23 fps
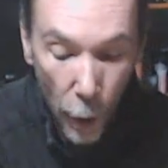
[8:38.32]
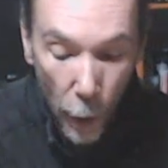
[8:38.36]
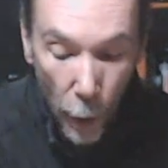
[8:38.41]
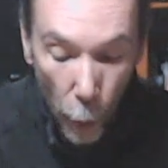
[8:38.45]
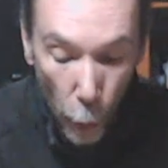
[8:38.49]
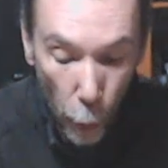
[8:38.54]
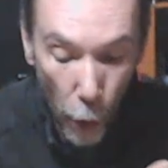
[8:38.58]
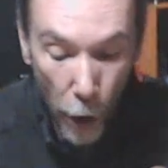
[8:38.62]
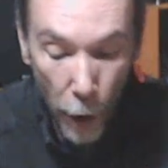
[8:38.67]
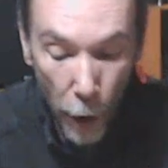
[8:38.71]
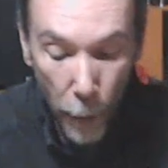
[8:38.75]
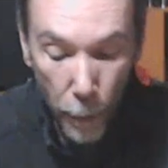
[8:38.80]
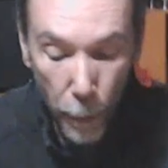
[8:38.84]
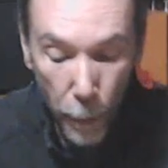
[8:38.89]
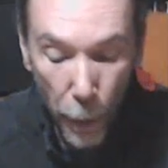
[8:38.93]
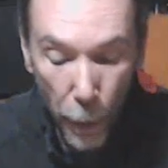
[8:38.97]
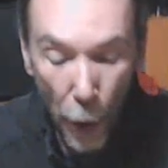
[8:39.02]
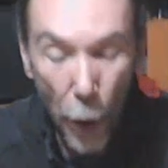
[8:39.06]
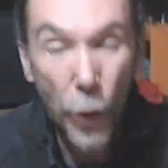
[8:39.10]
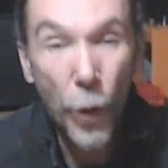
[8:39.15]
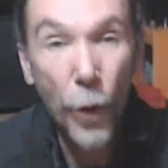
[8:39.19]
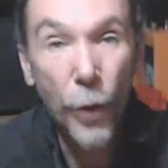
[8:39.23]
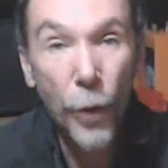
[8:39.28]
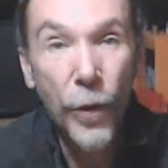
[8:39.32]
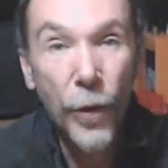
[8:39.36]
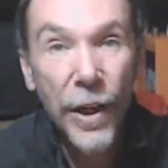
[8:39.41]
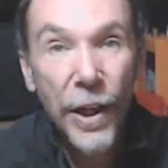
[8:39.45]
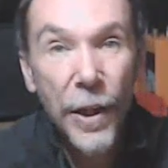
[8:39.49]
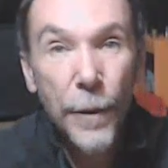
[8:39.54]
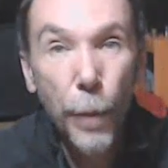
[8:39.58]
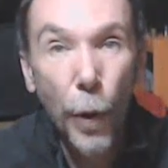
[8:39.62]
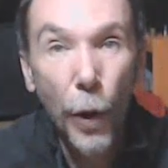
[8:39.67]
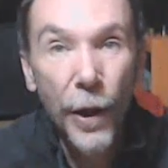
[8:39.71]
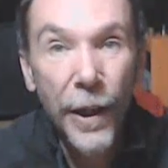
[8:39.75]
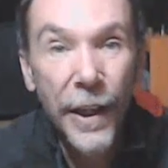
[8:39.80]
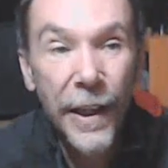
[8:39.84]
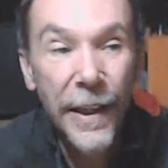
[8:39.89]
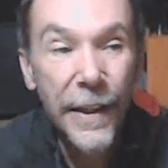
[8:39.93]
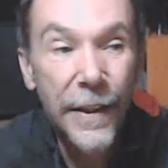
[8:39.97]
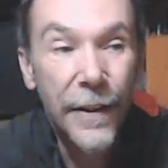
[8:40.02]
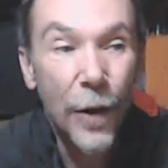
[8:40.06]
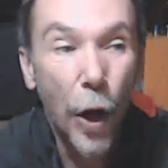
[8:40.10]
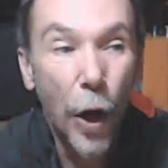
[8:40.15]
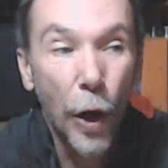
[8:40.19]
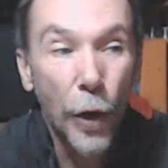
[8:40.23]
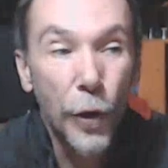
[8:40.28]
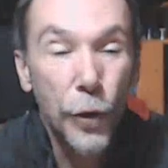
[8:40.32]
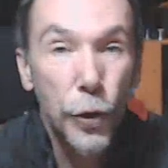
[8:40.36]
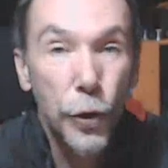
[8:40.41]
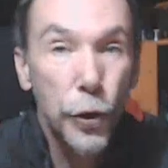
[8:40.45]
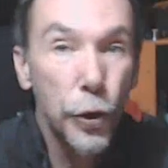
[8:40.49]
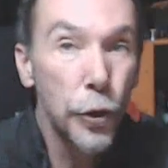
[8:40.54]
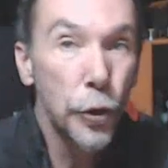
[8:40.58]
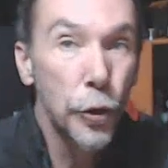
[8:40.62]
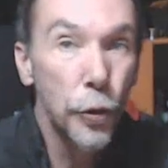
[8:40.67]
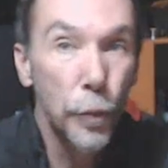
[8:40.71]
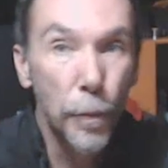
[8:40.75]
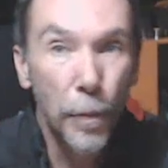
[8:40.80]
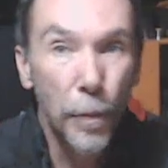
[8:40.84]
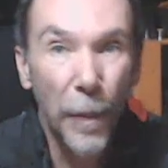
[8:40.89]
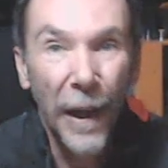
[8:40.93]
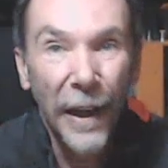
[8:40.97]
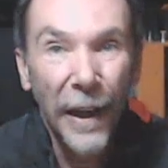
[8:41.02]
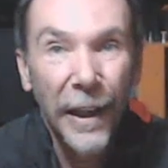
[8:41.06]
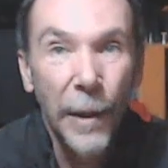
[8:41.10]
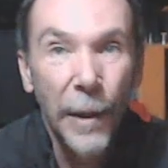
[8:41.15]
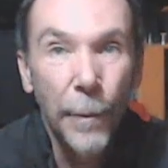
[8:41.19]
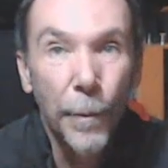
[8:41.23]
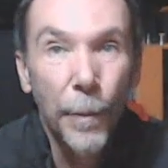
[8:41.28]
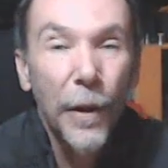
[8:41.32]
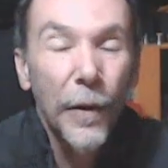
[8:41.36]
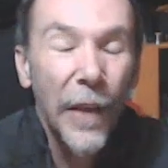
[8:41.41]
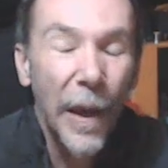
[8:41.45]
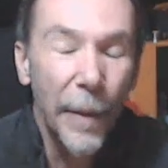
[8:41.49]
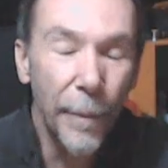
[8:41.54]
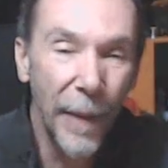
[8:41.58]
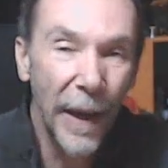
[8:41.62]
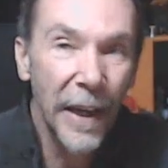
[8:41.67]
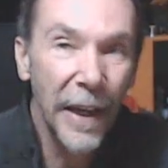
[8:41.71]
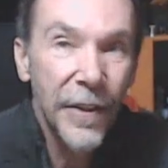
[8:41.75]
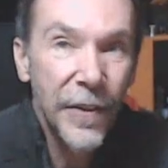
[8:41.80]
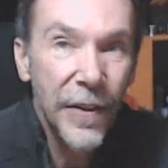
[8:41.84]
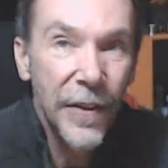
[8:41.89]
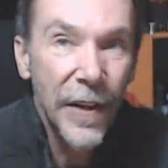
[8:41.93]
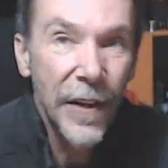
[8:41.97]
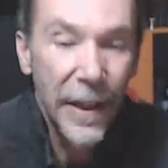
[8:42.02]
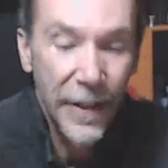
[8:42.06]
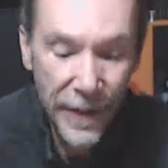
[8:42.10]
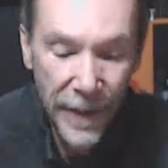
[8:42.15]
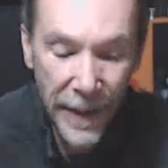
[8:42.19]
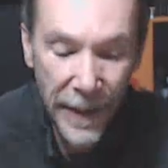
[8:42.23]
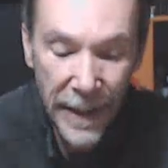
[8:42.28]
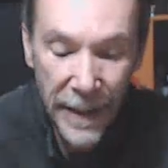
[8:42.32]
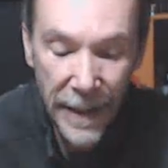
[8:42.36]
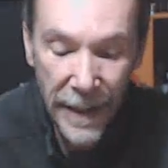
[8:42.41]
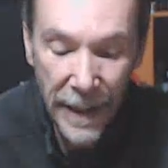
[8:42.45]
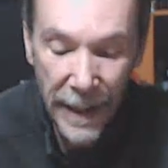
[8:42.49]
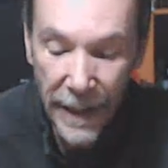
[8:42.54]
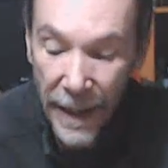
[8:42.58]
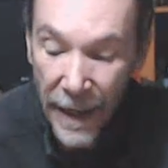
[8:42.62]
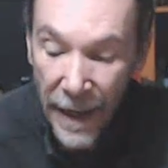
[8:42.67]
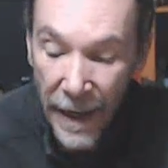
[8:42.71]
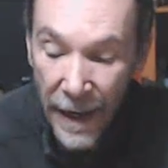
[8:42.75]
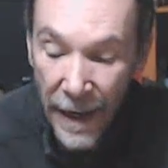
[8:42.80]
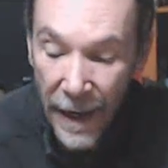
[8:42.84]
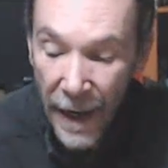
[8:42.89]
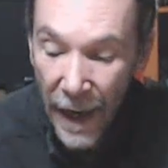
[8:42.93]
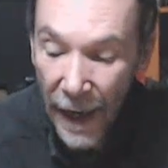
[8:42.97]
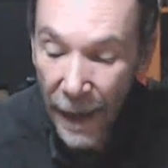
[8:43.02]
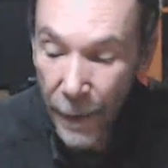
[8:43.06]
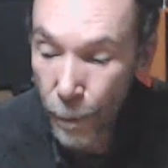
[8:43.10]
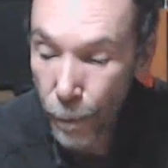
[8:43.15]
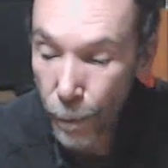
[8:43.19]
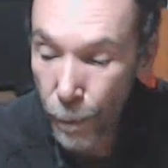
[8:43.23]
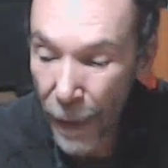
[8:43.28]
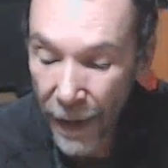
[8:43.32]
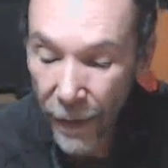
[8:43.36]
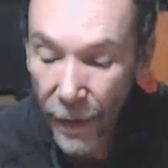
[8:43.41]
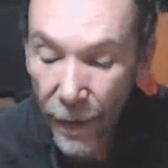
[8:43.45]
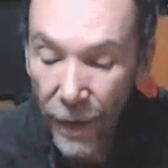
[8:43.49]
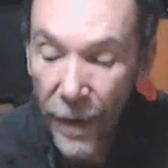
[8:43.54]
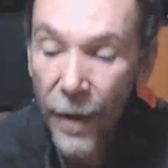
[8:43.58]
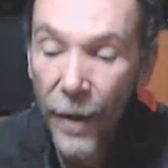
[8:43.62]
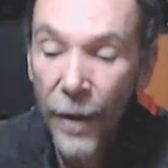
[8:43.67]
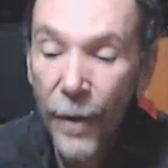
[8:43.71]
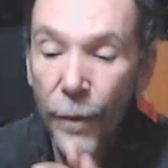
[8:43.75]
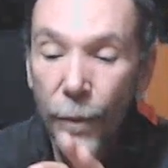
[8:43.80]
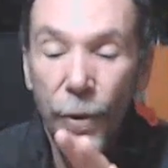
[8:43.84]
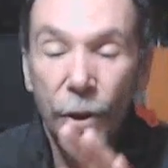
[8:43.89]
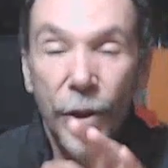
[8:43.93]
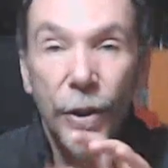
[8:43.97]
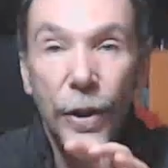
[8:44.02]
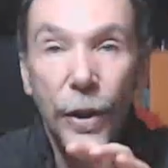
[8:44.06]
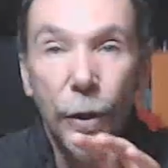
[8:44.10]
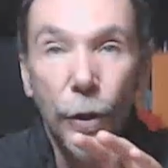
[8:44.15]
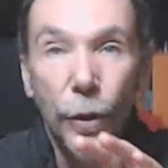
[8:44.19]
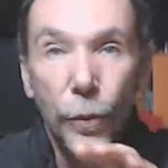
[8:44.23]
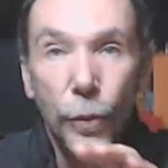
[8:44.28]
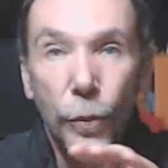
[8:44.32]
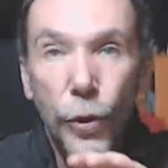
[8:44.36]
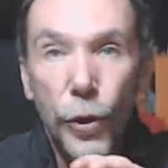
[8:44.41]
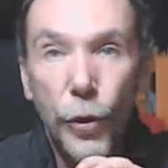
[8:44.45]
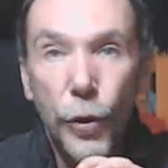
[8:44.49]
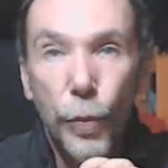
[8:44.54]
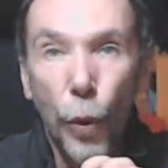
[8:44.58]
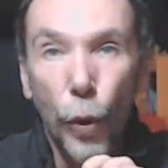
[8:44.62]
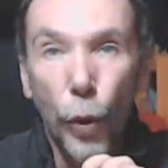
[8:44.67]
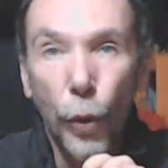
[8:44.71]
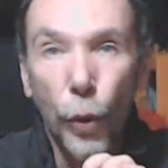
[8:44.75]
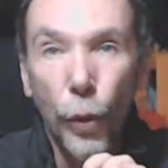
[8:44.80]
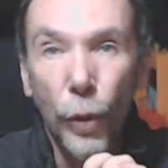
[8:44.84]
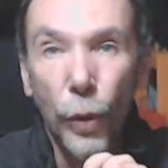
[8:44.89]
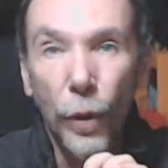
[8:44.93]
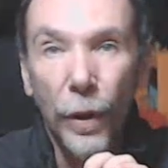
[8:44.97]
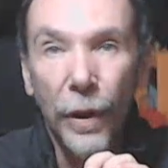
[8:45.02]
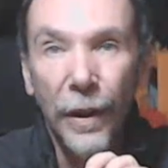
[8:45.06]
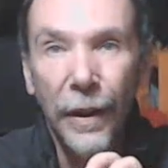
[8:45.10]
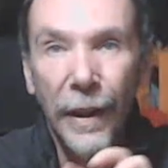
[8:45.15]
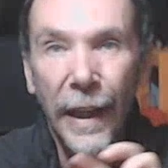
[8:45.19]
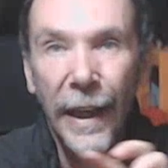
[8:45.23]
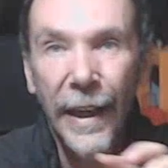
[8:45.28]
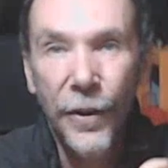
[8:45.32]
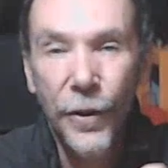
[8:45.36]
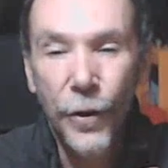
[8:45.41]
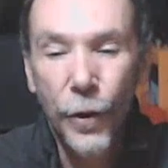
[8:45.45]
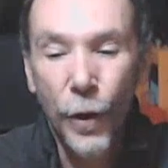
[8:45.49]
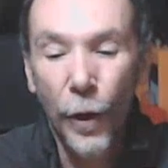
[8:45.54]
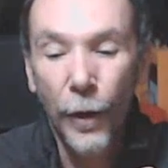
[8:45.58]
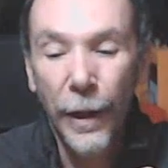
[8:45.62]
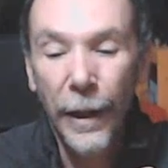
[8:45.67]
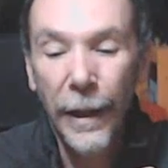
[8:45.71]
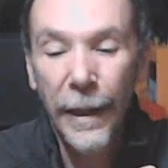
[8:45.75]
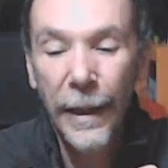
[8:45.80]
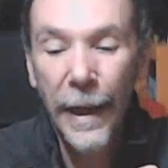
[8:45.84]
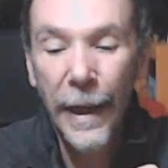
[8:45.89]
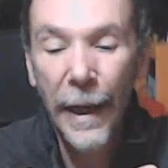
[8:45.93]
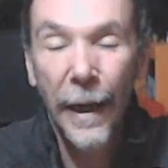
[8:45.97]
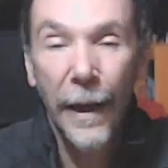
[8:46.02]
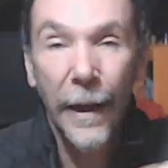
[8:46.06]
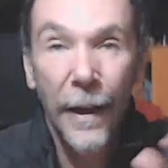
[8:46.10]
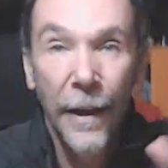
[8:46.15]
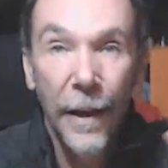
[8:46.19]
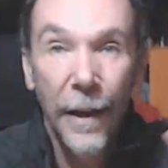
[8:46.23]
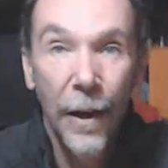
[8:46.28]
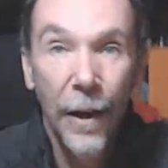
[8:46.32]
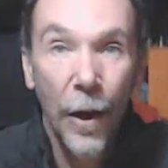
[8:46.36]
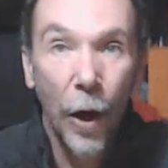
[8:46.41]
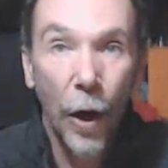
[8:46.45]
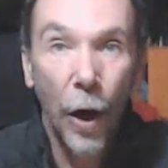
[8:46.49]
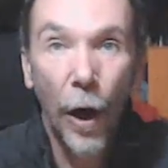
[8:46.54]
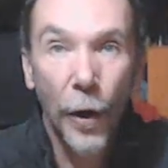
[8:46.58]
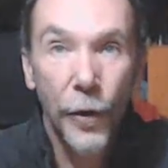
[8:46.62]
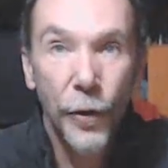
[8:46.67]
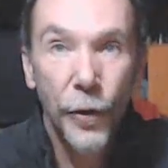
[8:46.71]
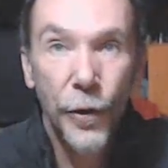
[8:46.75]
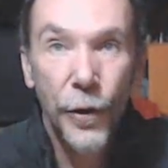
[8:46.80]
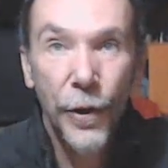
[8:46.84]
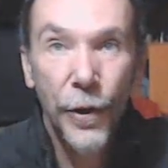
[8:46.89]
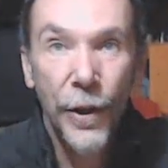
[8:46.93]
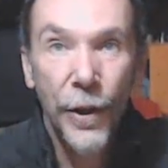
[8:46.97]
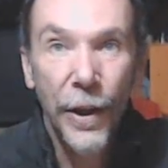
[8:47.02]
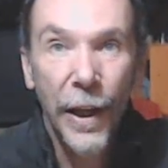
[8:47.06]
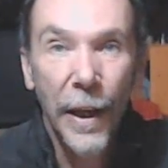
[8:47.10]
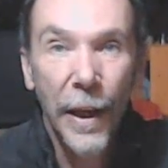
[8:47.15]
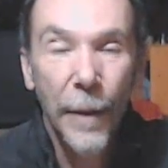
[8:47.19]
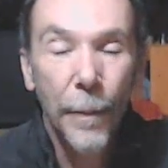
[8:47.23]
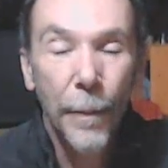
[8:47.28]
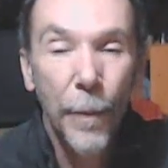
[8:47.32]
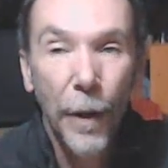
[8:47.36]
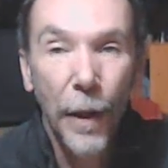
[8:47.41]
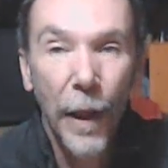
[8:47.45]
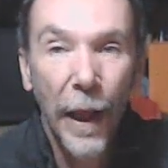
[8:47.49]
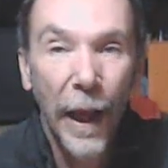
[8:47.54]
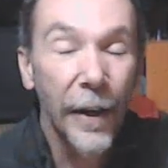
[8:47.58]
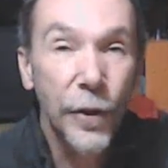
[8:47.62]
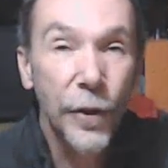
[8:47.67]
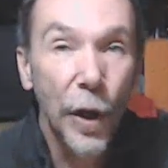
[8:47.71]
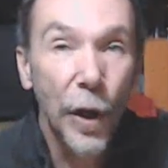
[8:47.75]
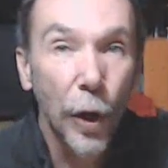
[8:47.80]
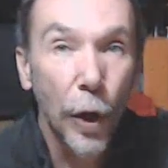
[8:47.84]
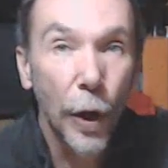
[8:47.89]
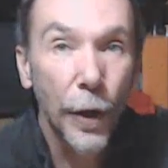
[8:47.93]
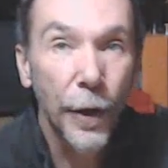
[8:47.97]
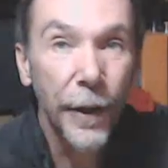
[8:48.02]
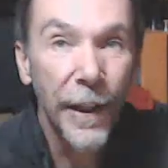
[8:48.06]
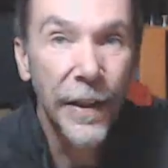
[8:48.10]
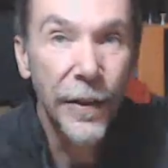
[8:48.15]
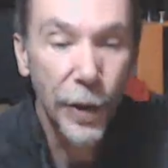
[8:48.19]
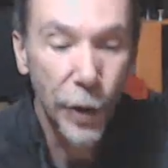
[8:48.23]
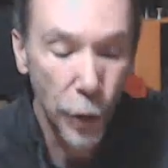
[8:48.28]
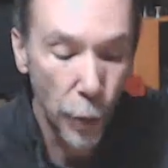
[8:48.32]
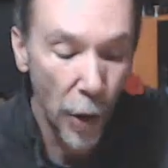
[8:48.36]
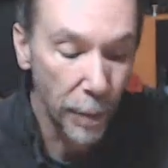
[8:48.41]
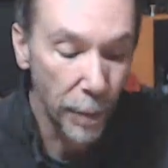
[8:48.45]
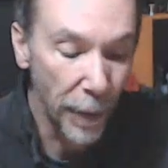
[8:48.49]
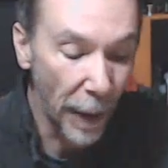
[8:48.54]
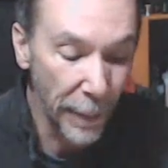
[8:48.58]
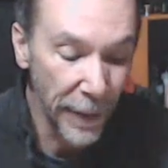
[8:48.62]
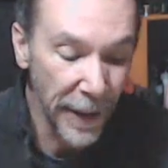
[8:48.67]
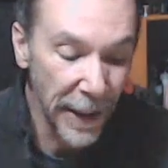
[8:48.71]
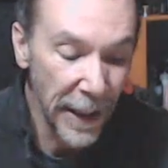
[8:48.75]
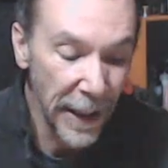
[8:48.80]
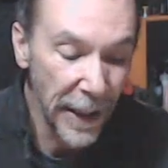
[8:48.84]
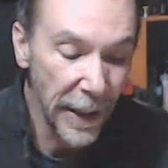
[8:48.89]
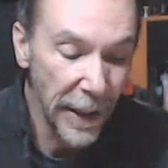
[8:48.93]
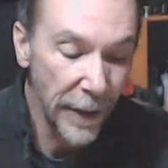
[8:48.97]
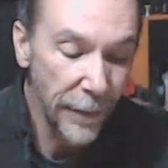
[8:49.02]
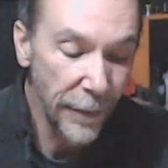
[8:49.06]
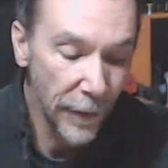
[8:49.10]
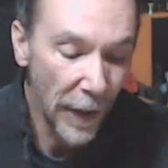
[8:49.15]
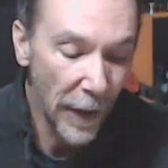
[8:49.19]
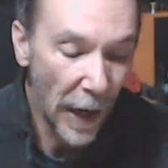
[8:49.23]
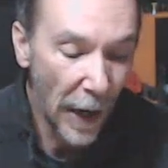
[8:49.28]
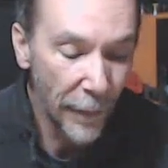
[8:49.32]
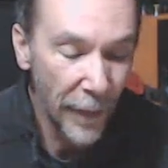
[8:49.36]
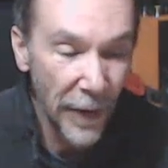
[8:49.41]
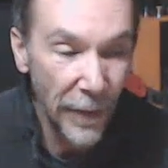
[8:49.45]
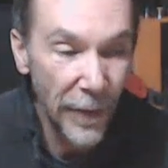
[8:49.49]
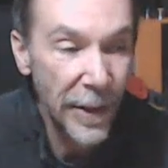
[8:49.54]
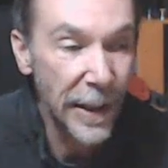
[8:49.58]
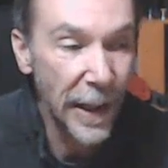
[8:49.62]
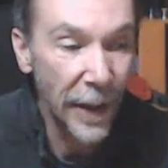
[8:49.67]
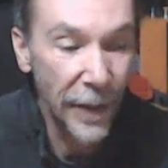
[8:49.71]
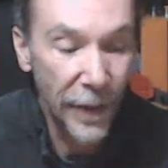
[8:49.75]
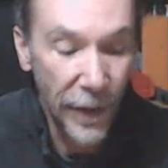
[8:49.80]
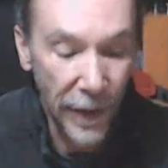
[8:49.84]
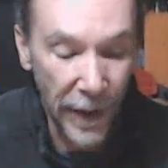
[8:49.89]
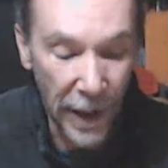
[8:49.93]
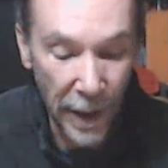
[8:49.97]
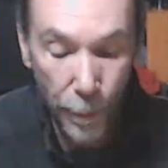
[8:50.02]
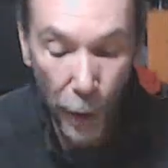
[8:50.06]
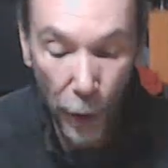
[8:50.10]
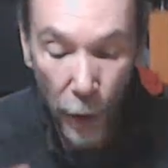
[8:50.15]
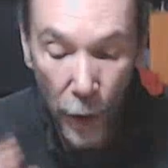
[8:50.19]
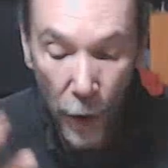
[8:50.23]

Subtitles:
work both of these bodies onto my gimbal. They balance nice and easily. I can bang this little small lens on here onto the gimbal, and it's a lot easier to work with. I mean, I've even done the gimbal